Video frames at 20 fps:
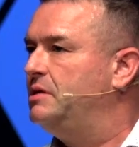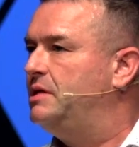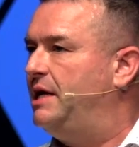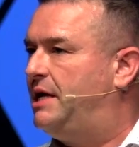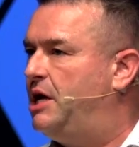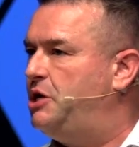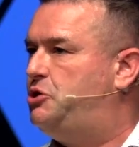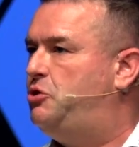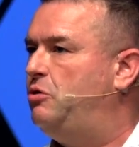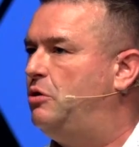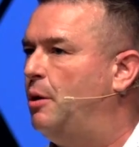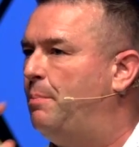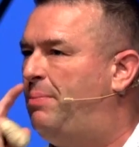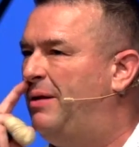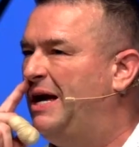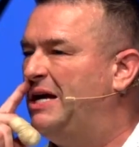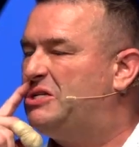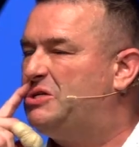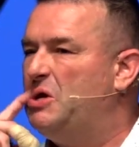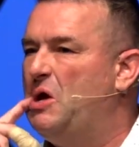to get you to a
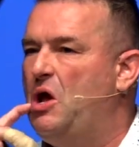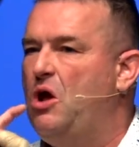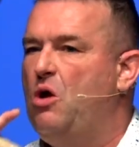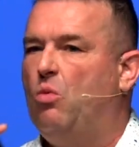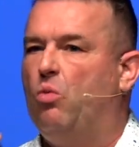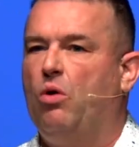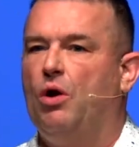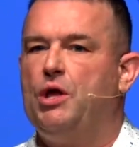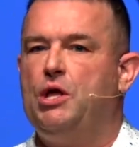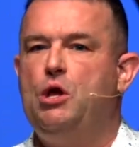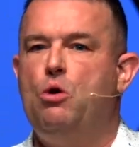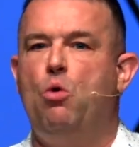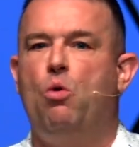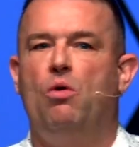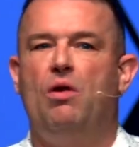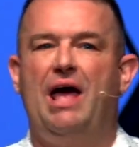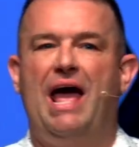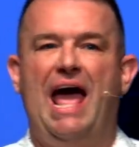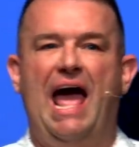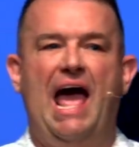place where you
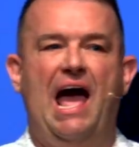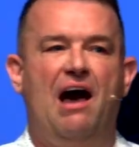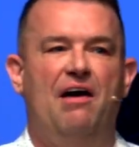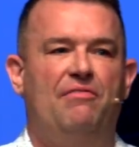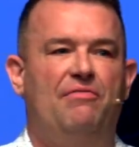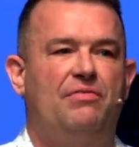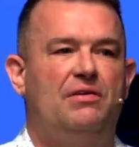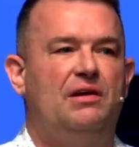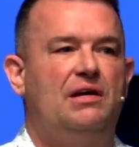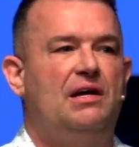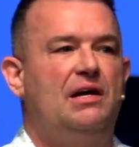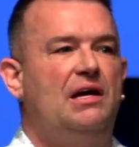won't have